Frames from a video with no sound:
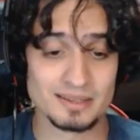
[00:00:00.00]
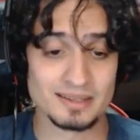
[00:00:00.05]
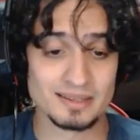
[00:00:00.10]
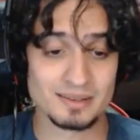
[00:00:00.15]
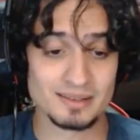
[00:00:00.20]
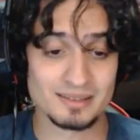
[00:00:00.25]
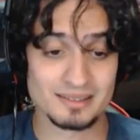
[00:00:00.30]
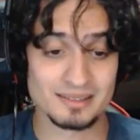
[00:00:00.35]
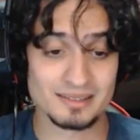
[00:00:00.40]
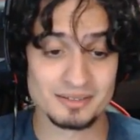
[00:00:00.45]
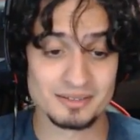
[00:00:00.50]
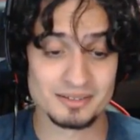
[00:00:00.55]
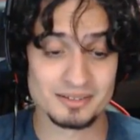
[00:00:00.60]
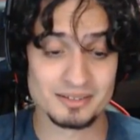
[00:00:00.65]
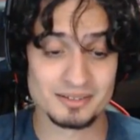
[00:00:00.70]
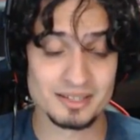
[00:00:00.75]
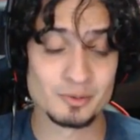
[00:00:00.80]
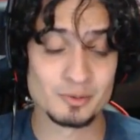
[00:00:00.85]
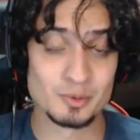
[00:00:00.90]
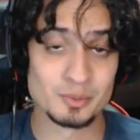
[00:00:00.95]
There's a lot of
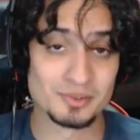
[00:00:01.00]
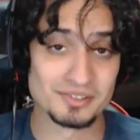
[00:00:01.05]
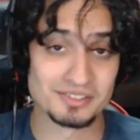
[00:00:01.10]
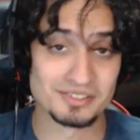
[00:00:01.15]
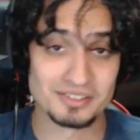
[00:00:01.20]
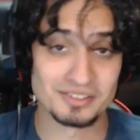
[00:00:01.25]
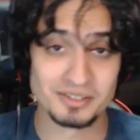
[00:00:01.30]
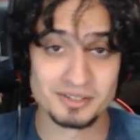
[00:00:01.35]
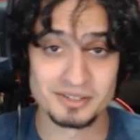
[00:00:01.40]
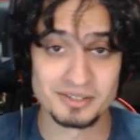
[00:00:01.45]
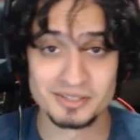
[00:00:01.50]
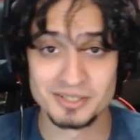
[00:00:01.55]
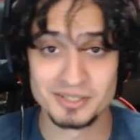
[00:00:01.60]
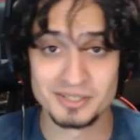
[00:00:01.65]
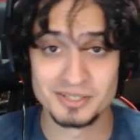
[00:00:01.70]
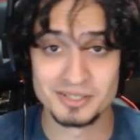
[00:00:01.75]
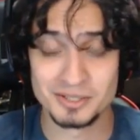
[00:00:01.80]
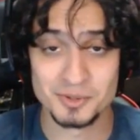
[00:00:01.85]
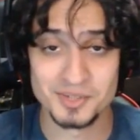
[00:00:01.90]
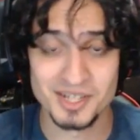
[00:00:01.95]
rumors that are
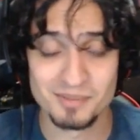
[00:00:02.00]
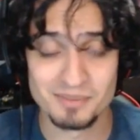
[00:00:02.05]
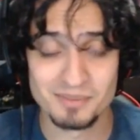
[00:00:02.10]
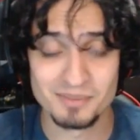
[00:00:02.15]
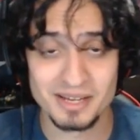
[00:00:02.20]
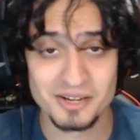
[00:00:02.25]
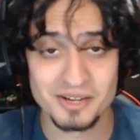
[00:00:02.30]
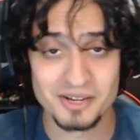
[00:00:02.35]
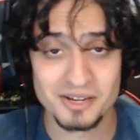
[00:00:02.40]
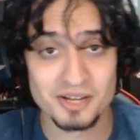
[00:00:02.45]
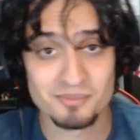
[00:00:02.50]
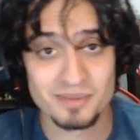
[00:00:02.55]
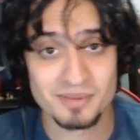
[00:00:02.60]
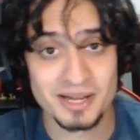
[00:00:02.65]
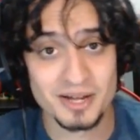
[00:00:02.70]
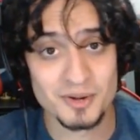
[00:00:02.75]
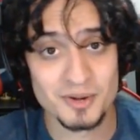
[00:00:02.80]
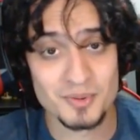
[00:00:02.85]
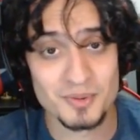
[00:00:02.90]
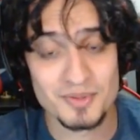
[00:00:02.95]
going
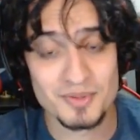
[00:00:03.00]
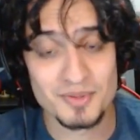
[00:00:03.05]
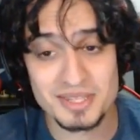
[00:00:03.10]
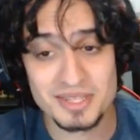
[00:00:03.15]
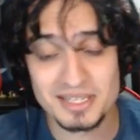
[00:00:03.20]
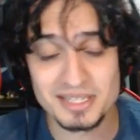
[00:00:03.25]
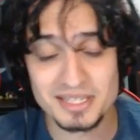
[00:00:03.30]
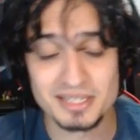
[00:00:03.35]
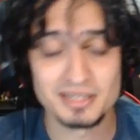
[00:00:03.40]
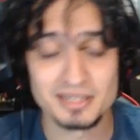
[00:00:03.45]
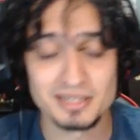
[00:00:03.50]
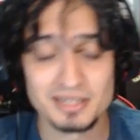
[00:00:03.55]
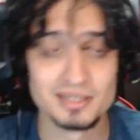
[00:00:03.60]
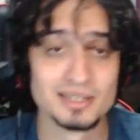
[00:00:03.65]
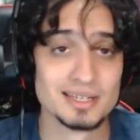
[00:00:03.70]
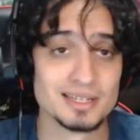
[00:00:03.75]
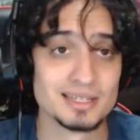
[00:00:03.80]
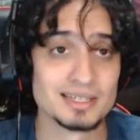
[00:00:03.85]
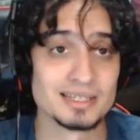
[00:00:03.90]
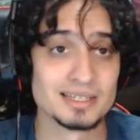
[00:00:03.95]
about the
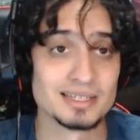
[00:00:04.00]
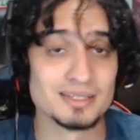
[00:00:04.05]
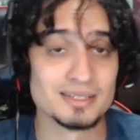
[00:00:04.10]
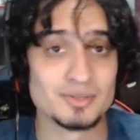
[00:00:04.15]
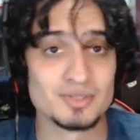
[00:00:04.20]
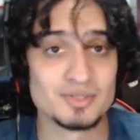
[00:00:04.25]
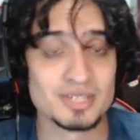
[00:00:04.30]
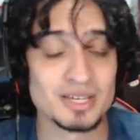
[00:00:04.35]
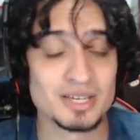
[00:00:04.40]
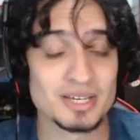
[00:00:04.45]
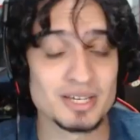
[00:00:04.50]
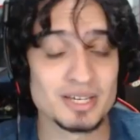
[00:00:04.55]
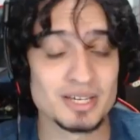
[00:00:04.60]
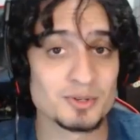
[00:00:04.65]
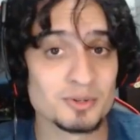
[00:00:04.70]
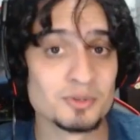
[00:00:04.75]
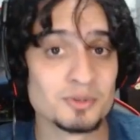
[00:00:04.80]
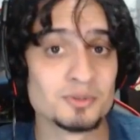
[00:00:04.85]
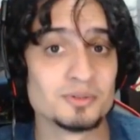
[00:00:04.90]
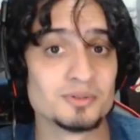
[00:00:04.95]

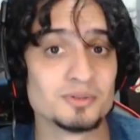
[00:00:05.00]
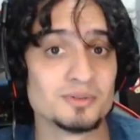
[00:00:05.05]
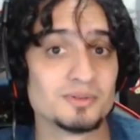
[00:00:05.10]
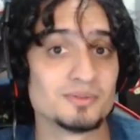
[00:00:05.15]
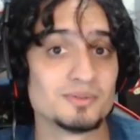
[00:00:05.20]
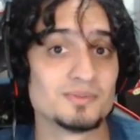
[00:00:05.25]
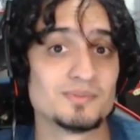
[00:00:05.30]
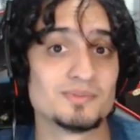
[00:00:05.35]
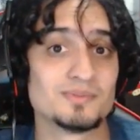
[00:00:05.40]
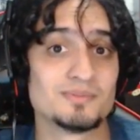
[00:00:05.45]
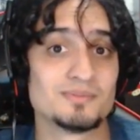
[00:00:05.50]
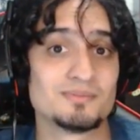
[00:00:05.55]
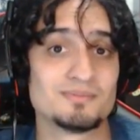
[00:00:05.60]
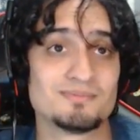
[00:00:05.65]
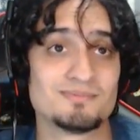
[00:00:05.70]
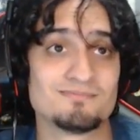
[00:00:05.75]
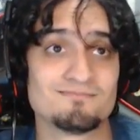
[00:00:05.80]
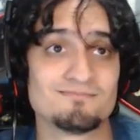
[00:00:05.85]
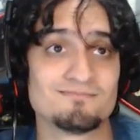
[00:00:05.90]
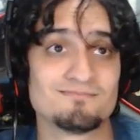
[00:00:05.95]
Nintendo
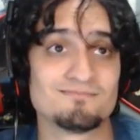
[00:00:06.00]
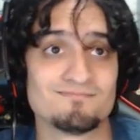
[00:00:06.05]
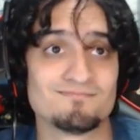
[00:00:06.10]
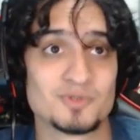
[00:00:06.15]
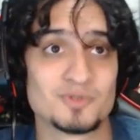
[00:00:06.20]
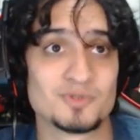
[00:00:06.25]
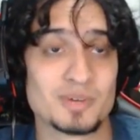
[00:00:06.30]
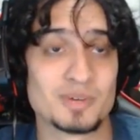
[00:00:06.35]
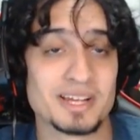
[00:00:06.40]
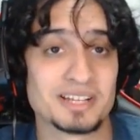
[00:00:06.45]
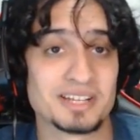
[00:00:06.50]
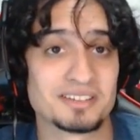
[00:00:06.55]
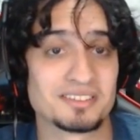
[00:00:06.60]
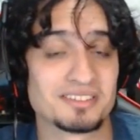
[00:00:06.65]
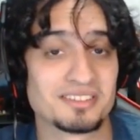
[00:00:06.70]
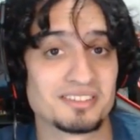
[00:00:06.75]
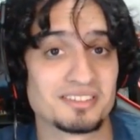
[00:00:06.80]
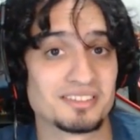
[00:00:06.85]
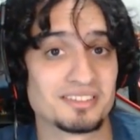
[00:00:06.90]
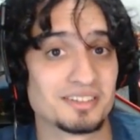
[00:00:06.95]

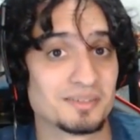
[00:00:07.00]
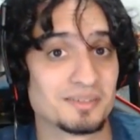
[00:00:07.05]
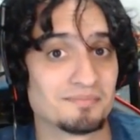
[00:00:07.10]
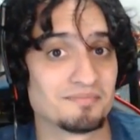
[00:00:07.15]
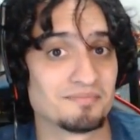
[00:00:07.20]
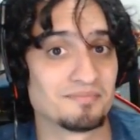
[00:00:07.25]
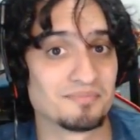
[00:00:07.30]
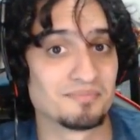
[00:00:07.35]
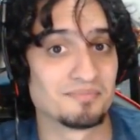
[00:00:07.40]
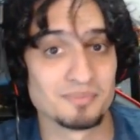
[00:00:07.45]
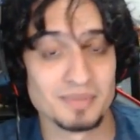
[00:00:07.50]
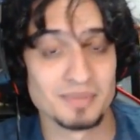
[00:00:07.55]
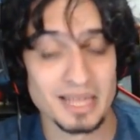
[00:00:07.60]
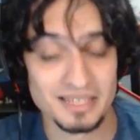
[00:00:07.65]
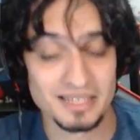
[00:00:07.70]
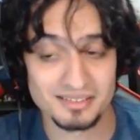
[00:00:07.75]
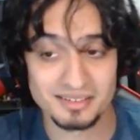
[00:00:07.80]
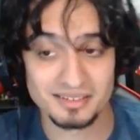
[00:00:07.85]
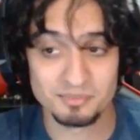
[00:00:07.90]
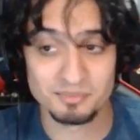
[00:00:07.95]
Directs. I
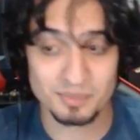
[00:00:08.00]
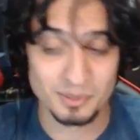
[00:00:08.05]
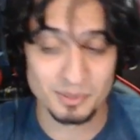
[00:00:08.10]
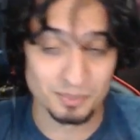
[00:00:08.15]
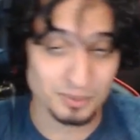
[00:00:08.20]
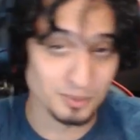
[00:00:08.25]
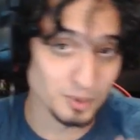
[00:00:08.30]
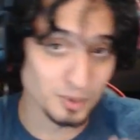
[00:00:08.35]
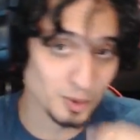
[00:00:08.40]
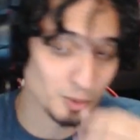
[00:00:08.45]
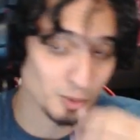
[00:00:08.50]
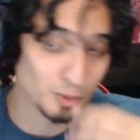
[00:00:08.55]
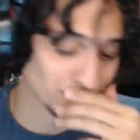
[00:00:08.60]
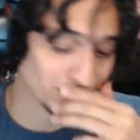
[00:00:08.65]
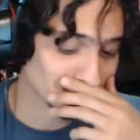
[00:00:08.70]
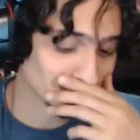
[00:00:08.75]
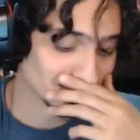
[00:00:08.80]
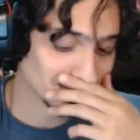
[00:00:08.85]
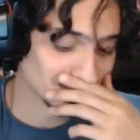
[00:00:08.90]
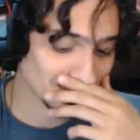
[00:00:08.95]
said a plural
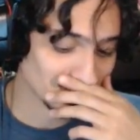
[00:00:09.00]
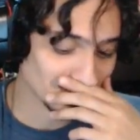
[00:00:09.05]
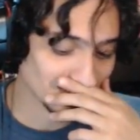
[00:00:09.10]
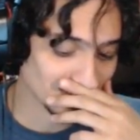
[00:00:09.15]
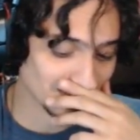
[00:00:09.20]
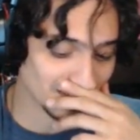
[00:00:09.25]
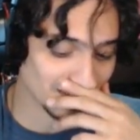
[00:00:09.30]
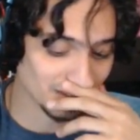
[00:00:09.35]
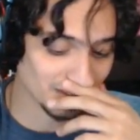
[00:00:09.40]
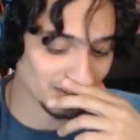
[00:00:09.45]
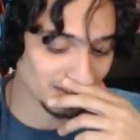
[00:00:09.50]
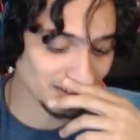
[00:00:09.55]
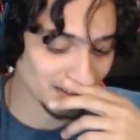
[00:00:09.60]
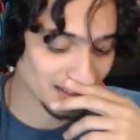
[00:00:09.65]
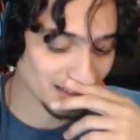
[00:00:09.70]
because there's a lot of